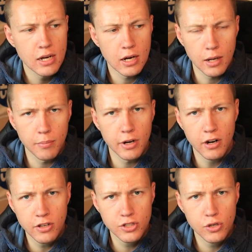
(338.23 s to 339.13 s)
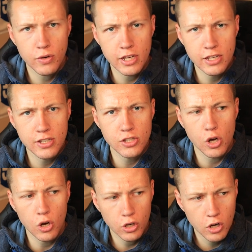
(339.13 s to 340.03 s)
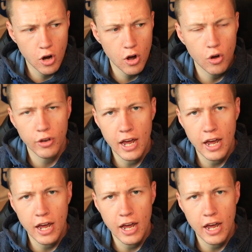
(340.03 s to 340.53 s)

um, but it also is called